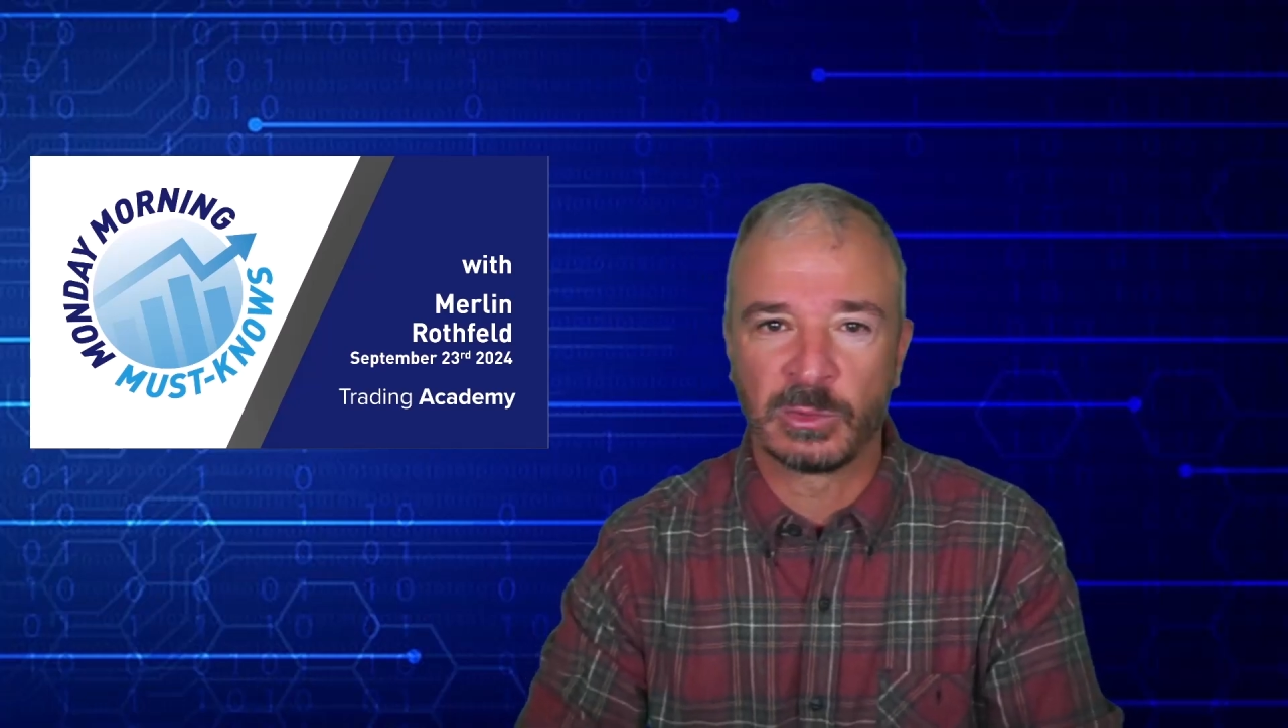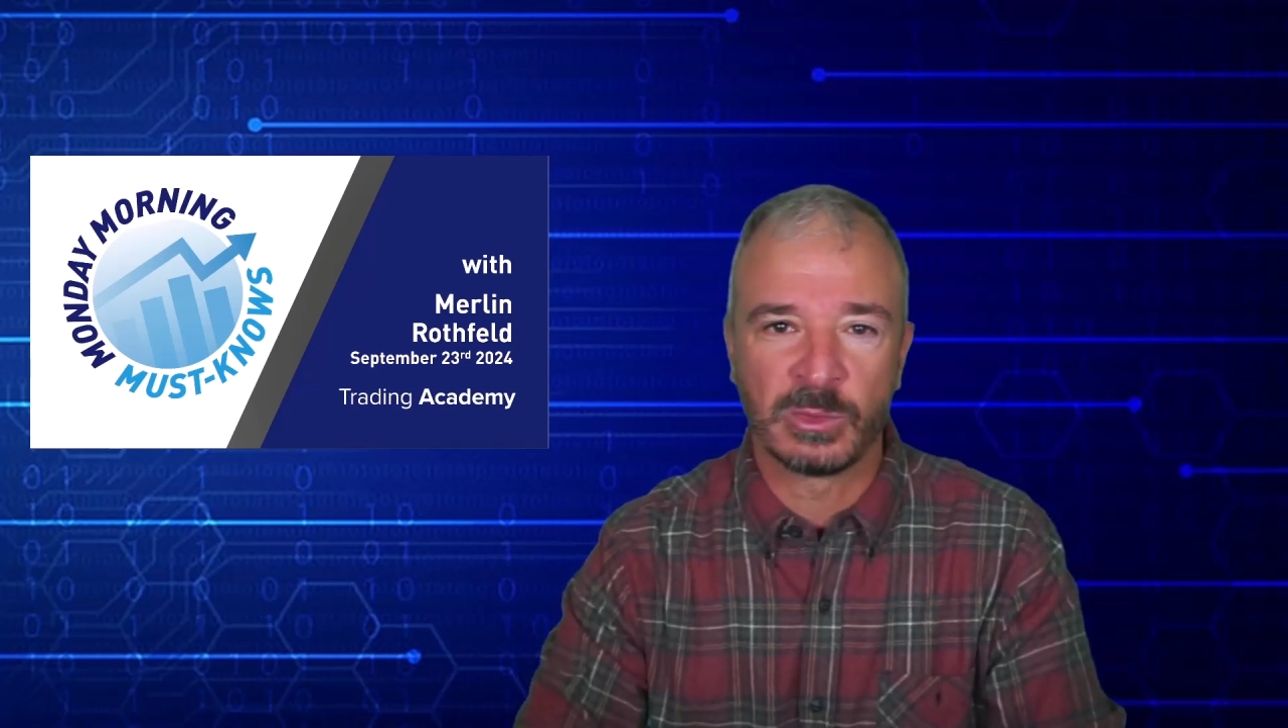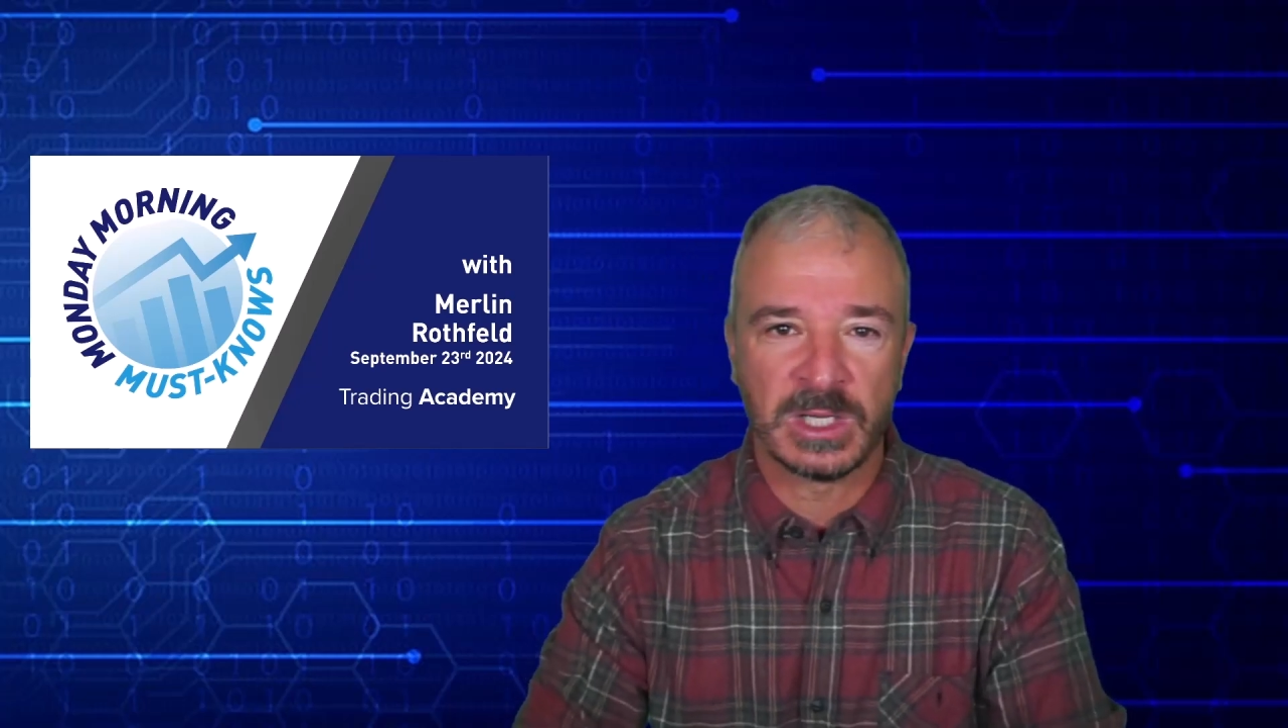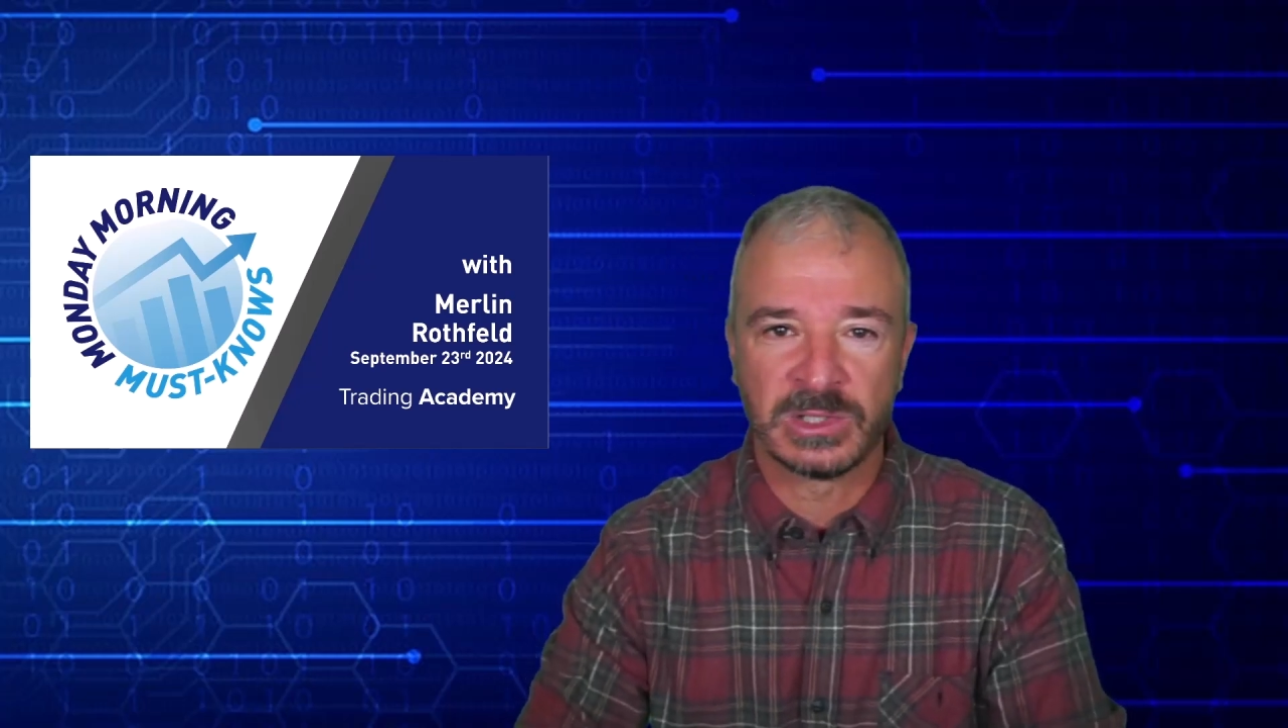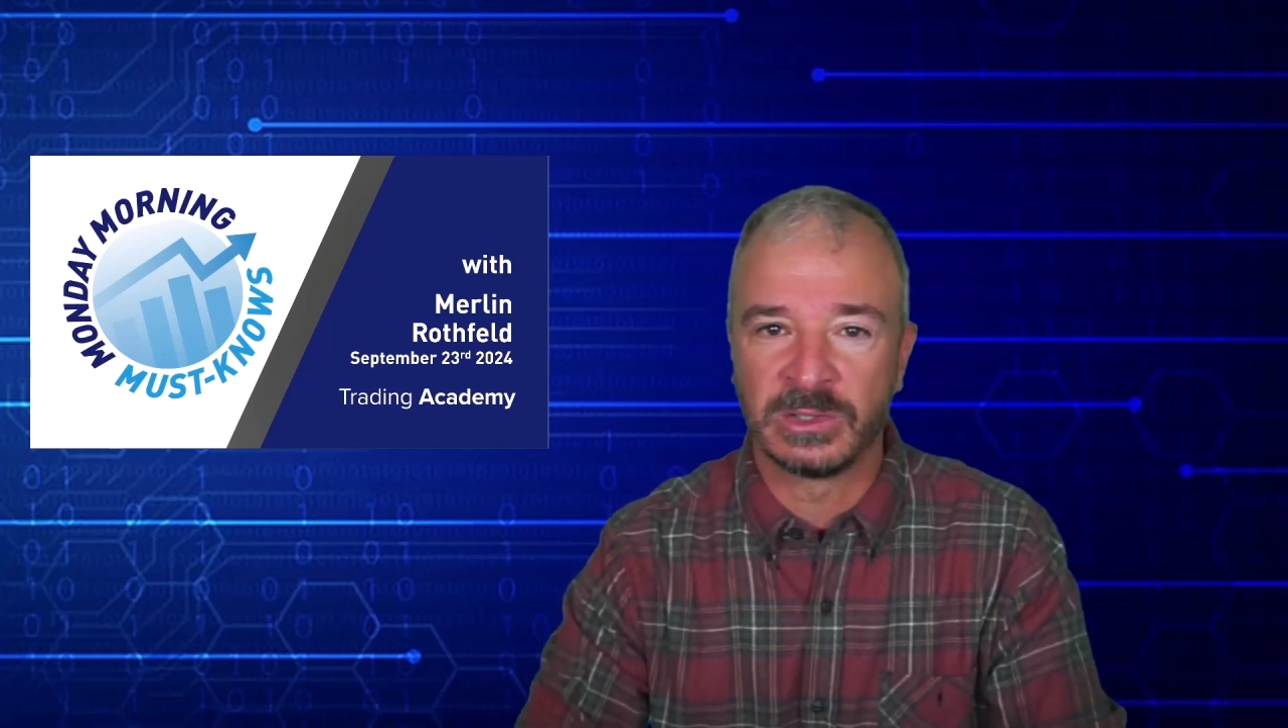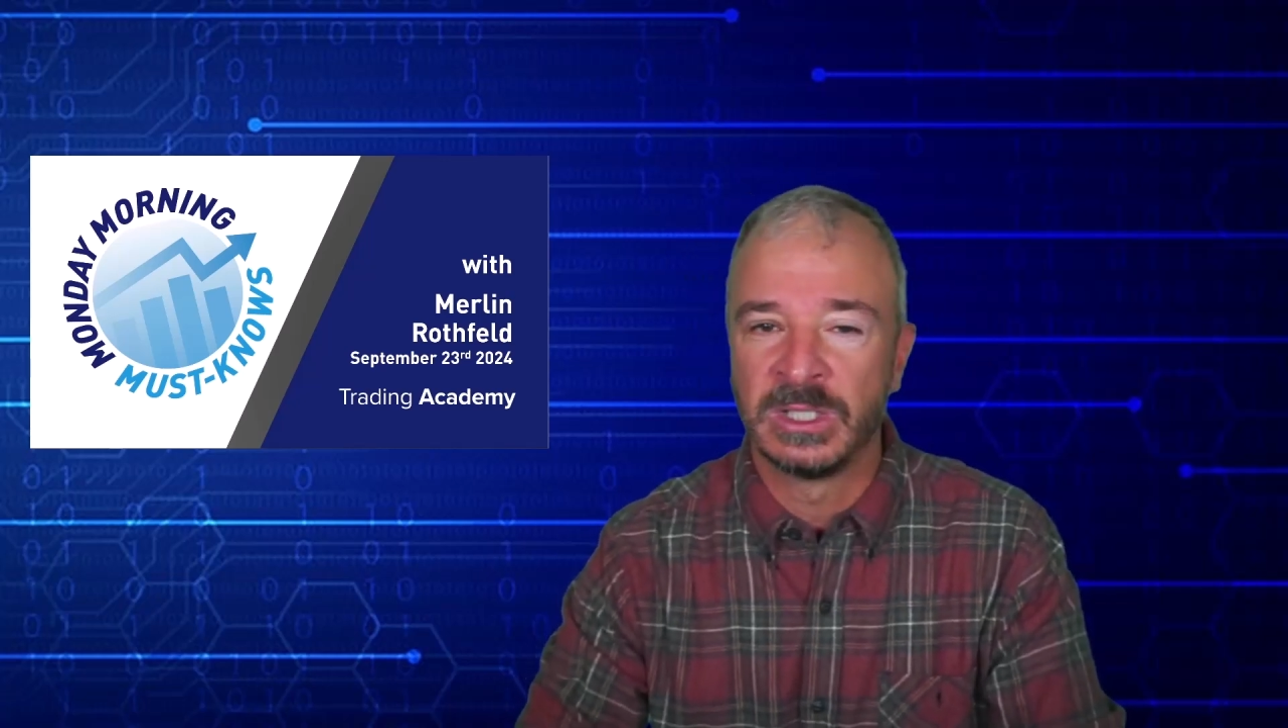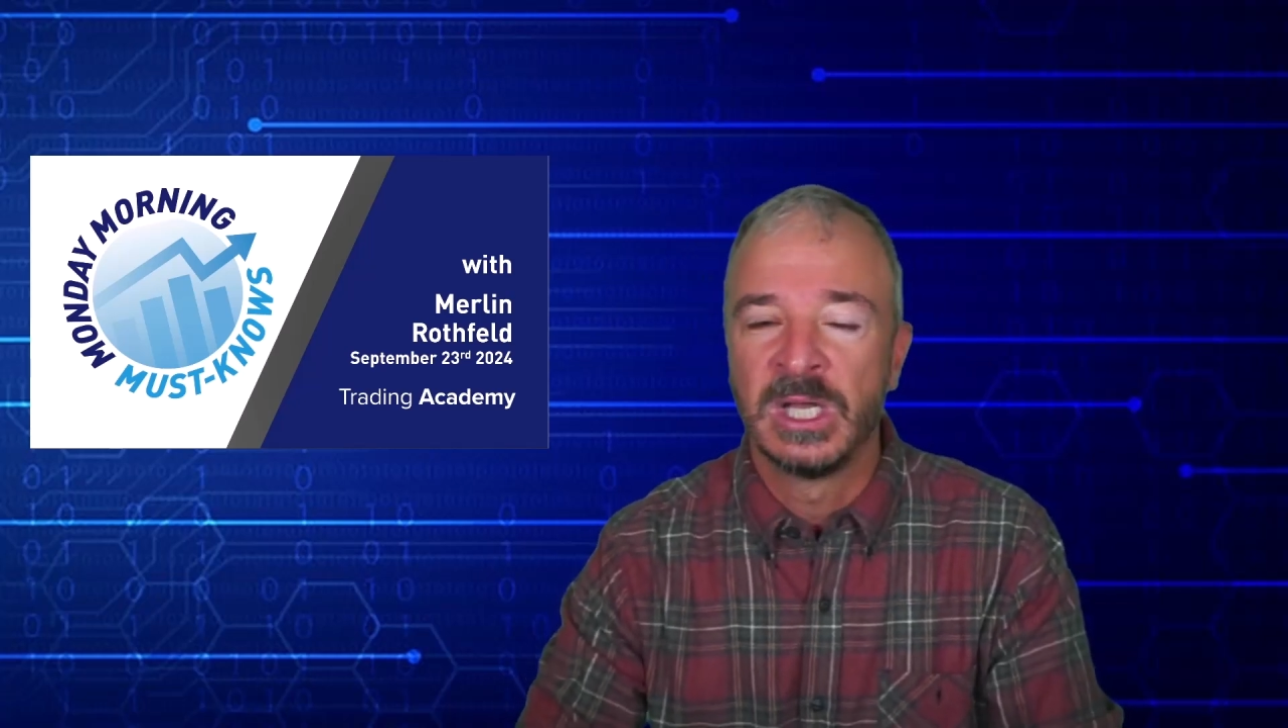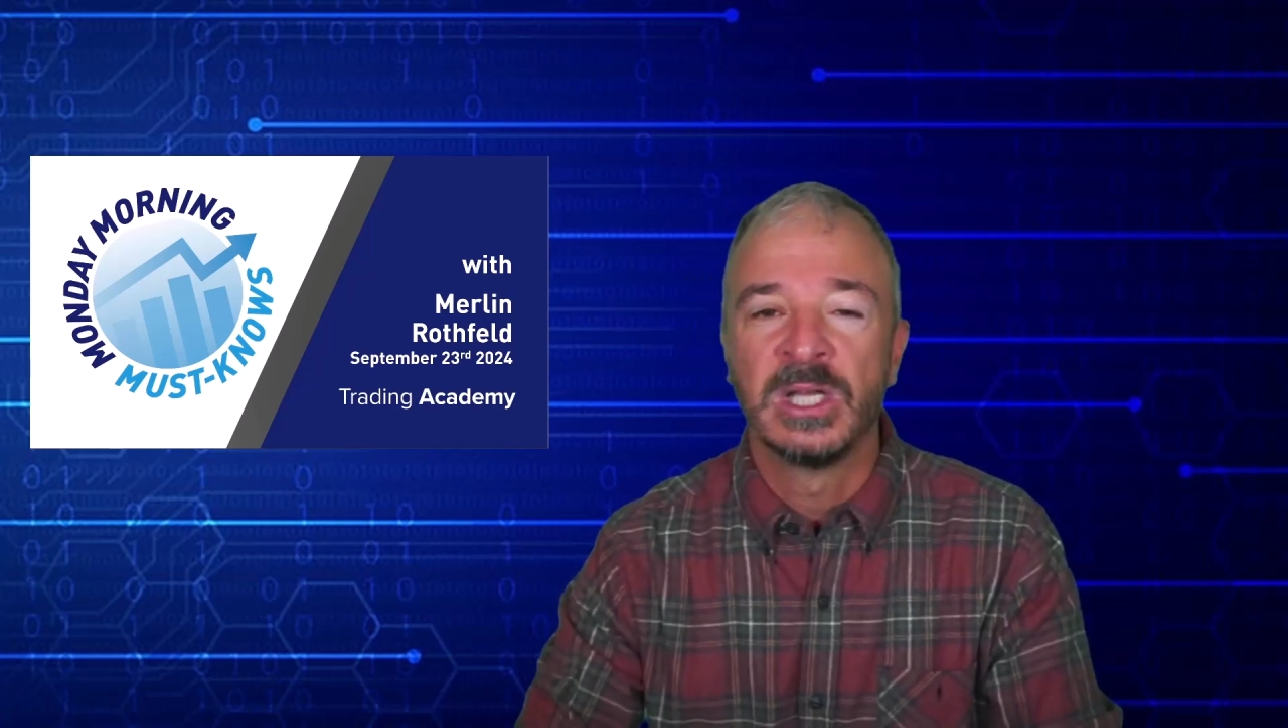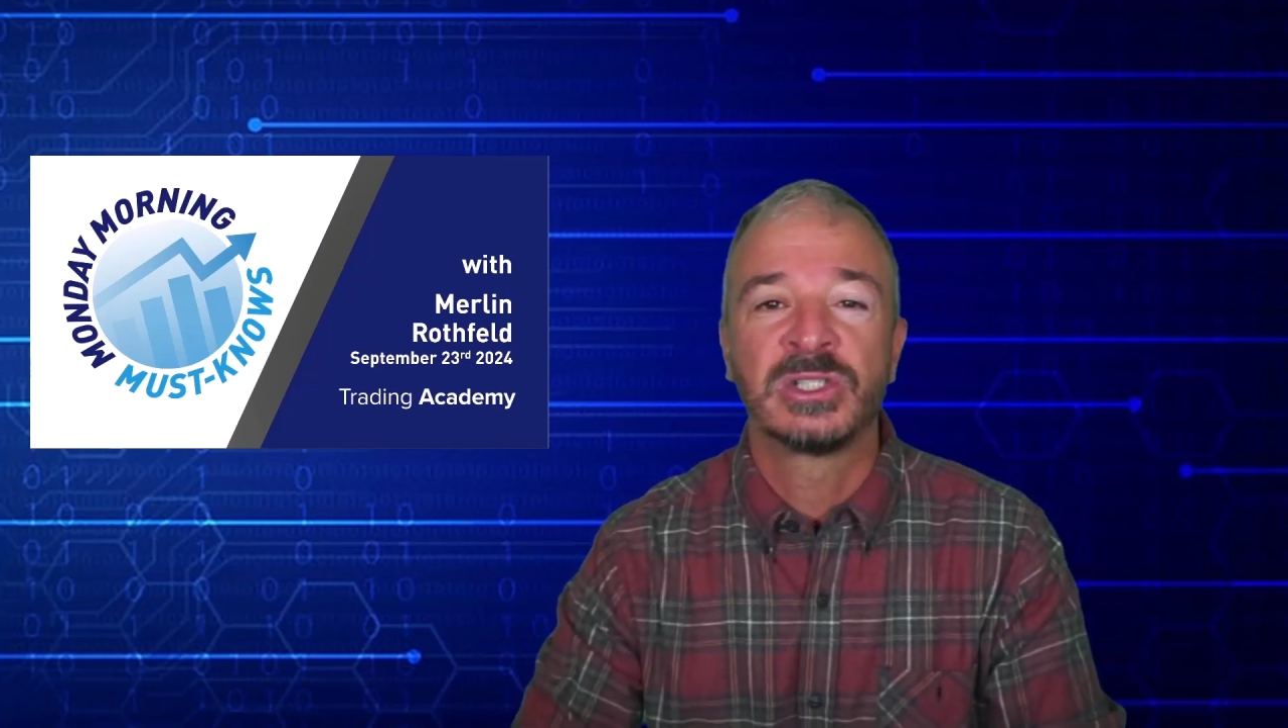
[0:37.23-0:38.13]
the Russell.